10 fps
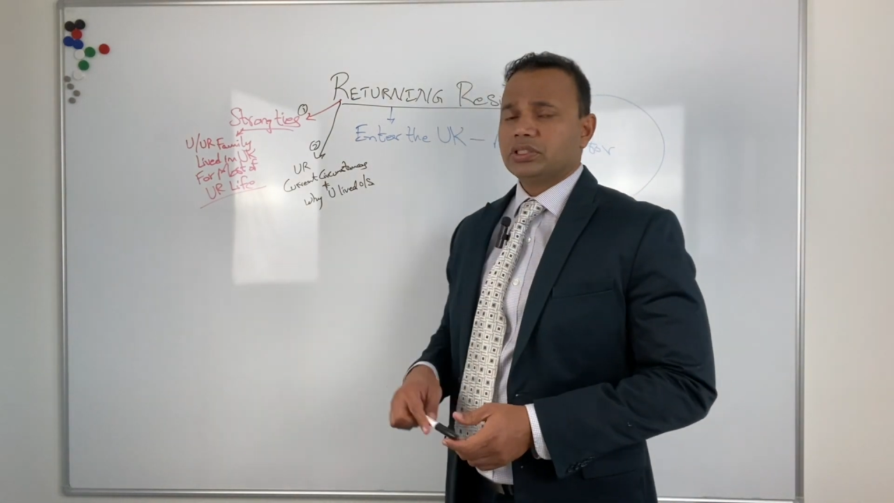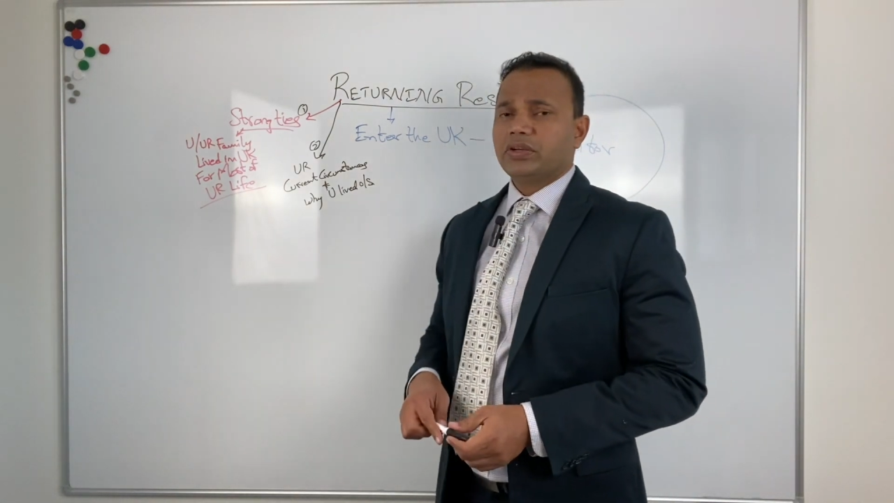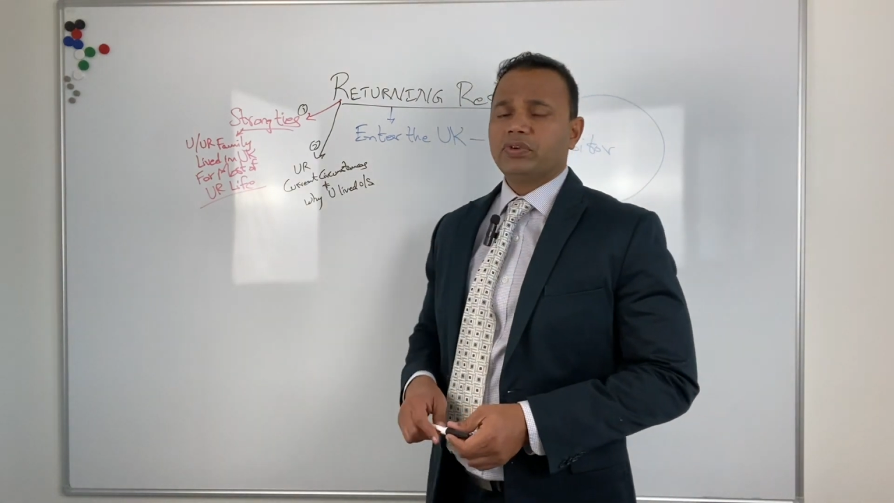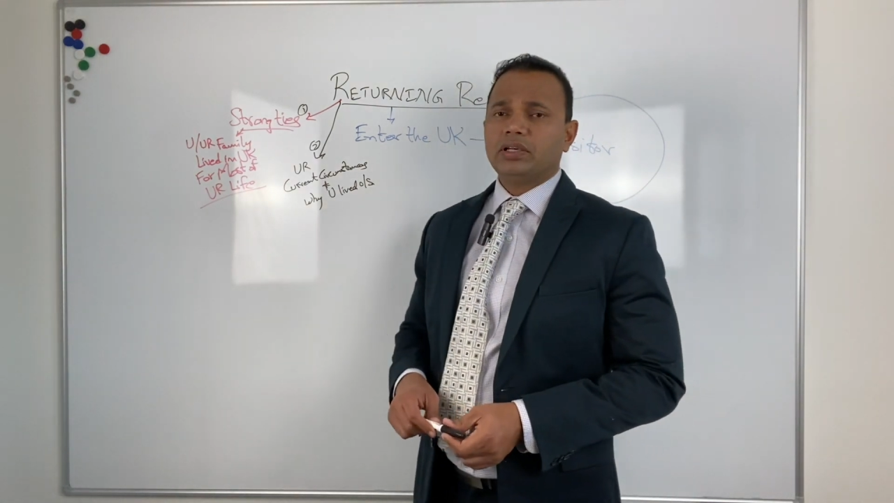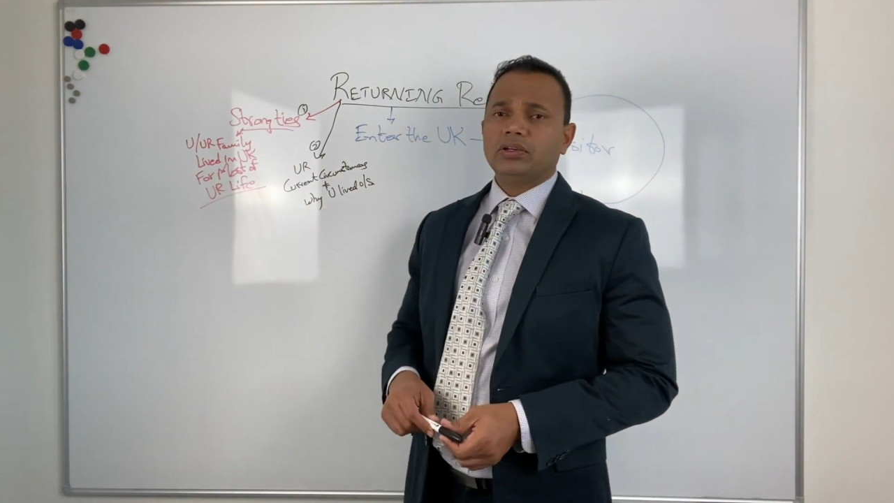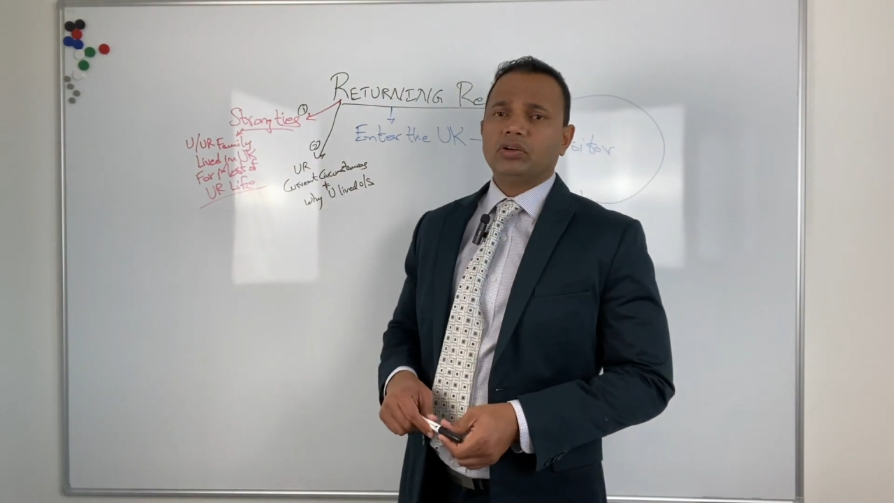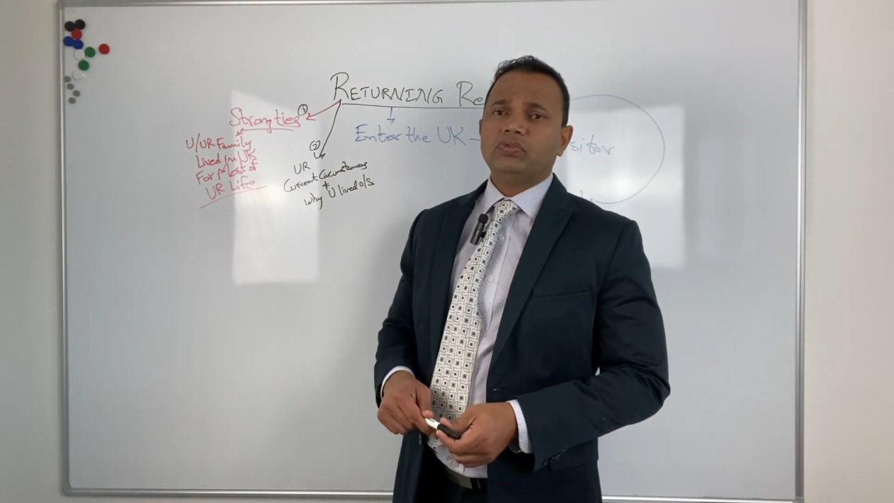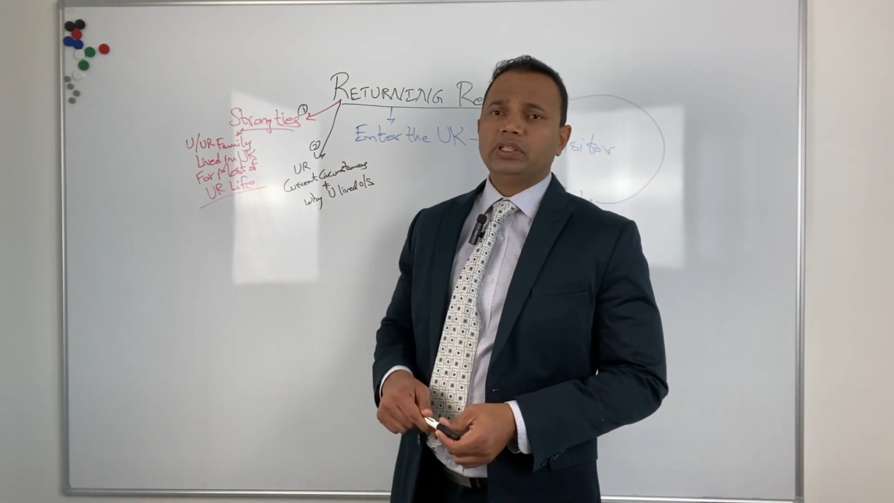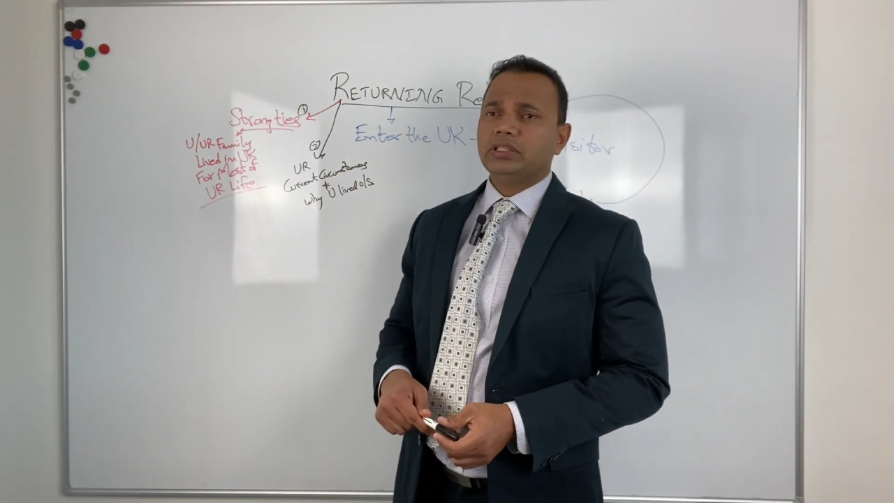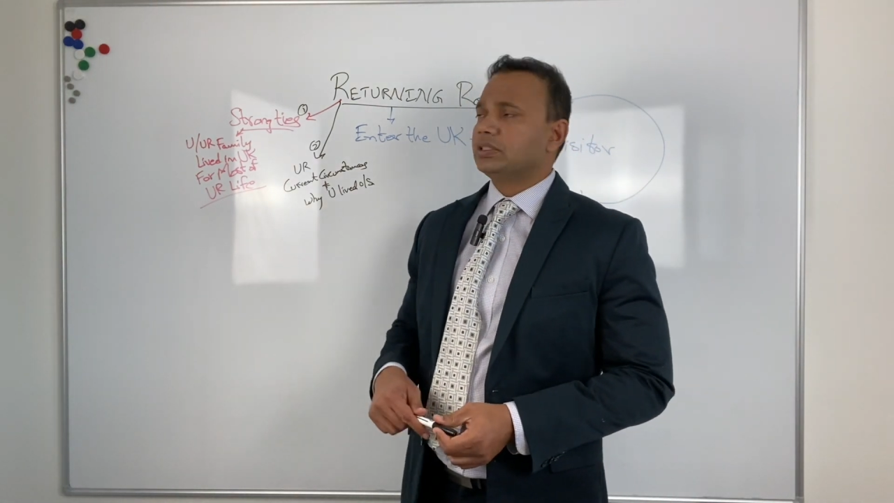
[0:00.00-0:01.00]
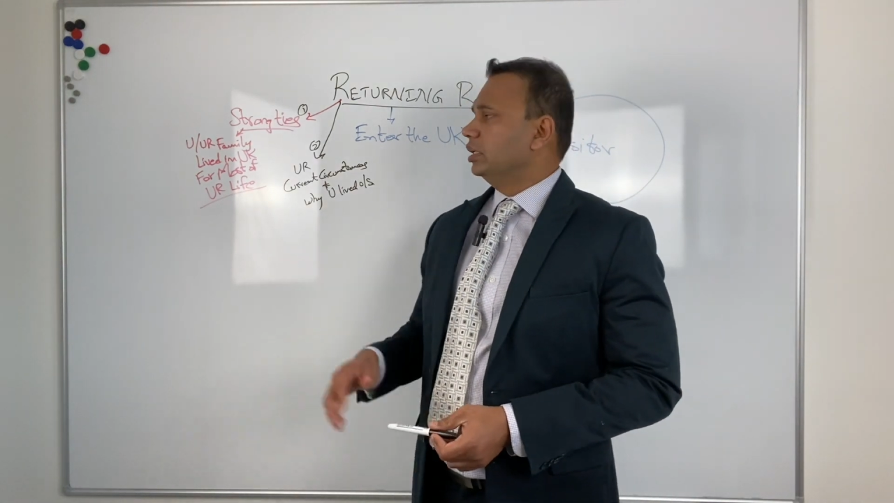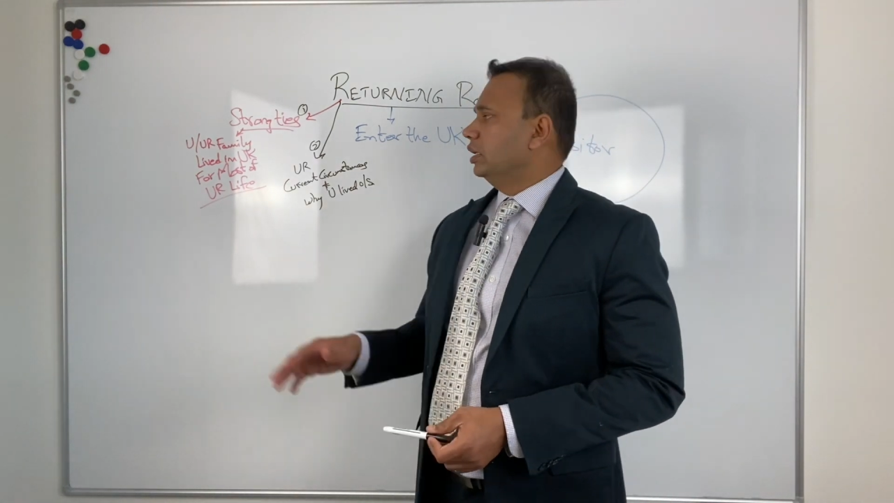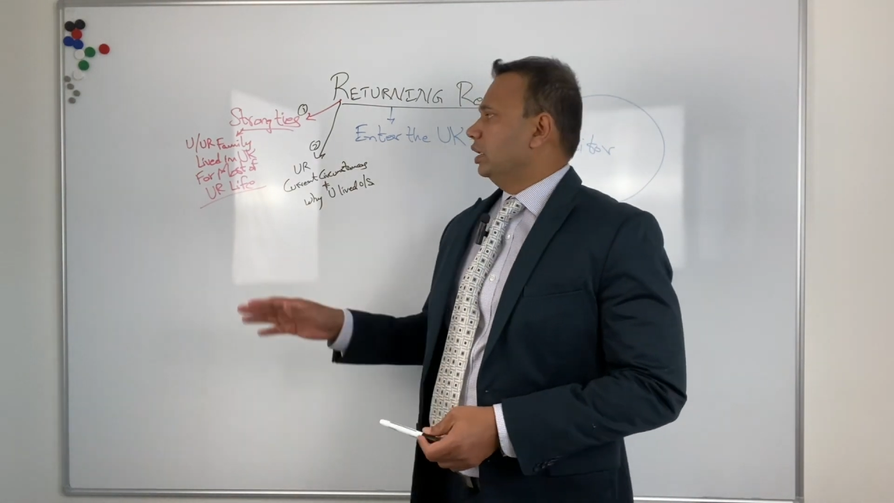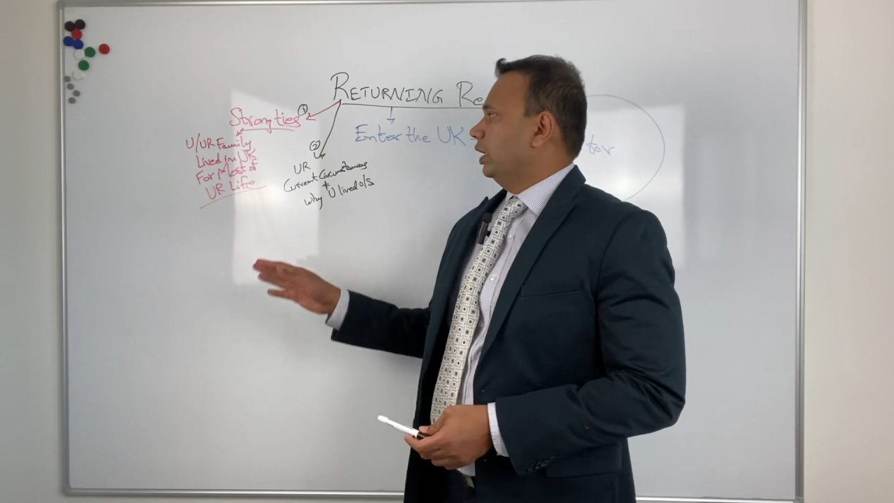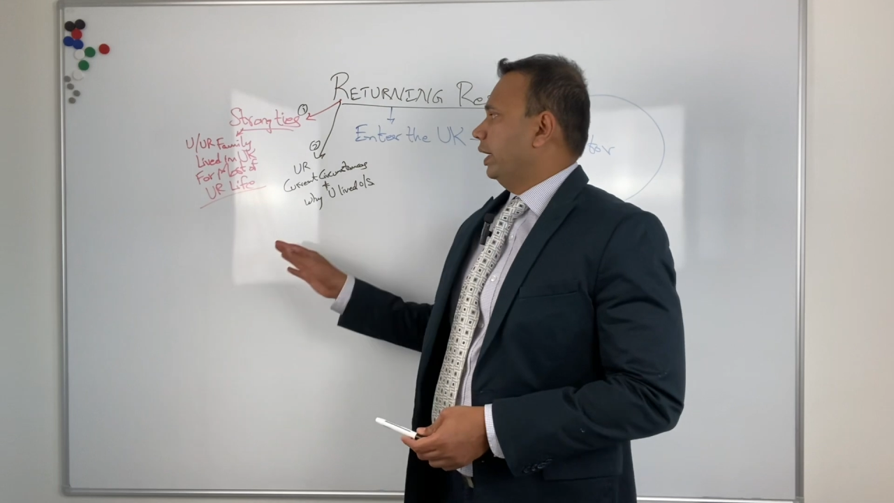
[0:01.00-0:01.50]
several of these,
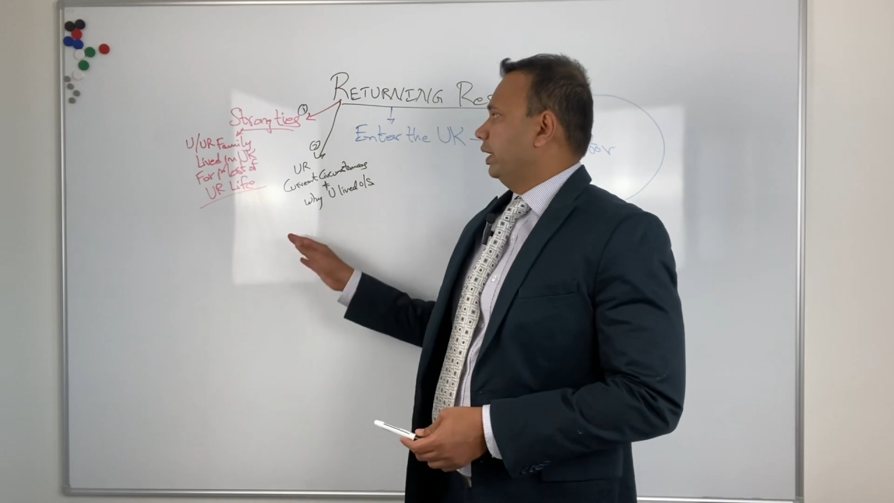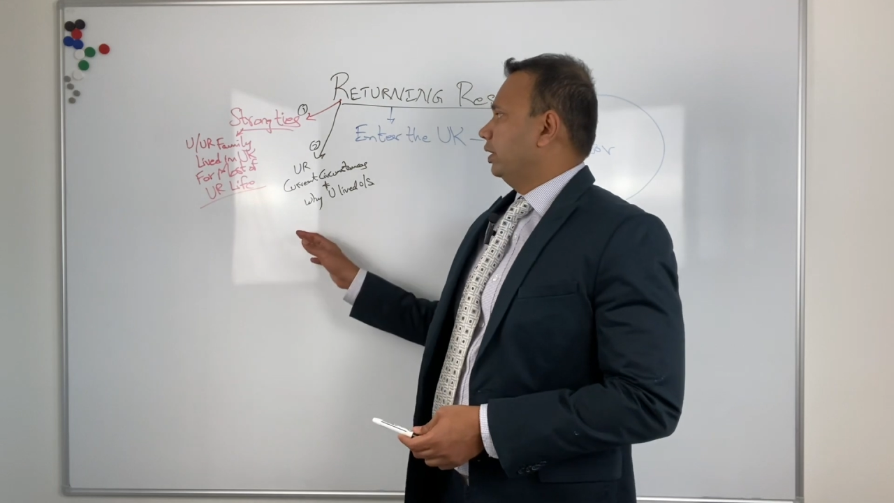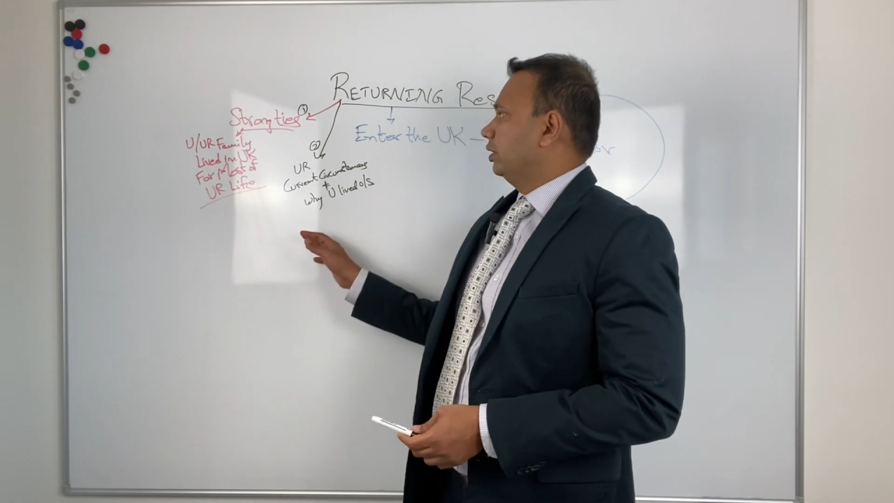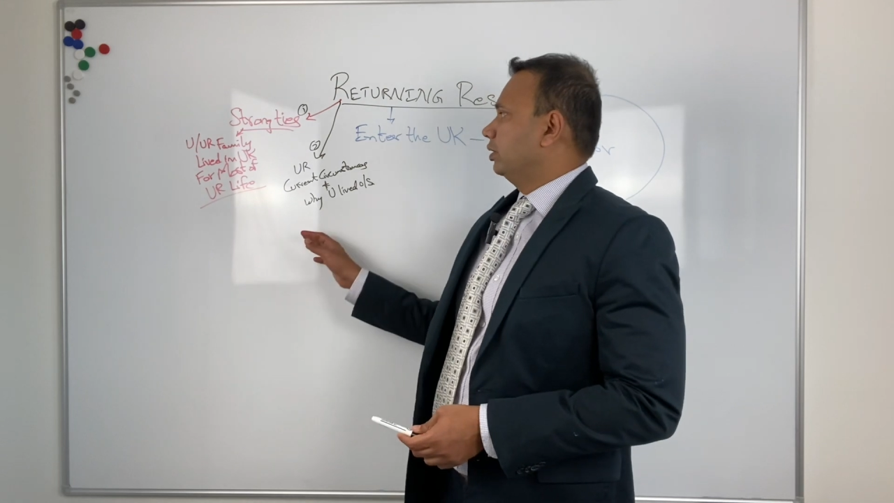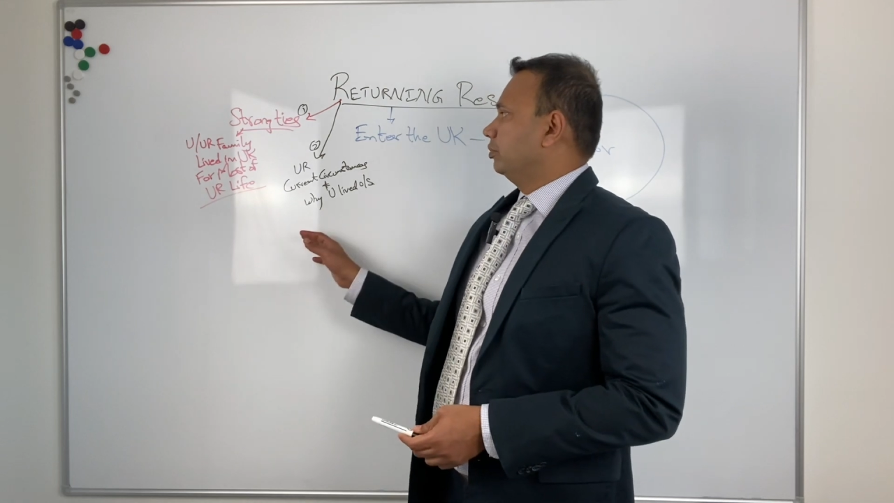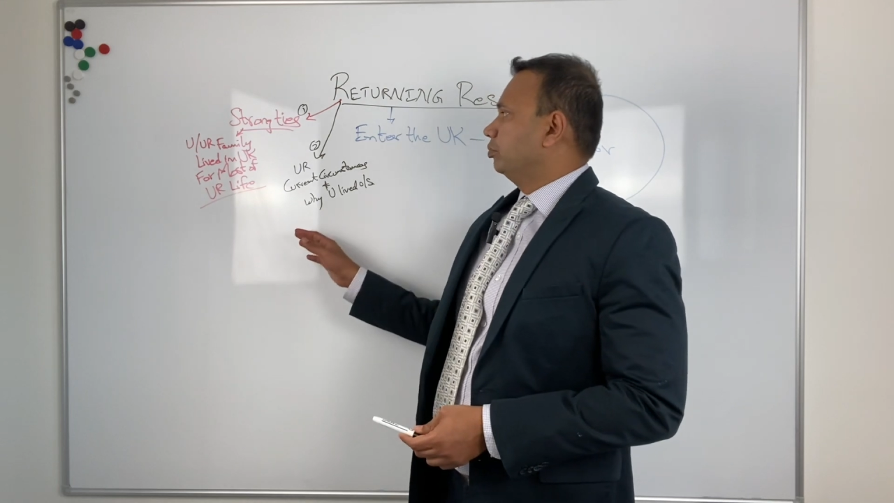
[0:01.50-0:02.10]
and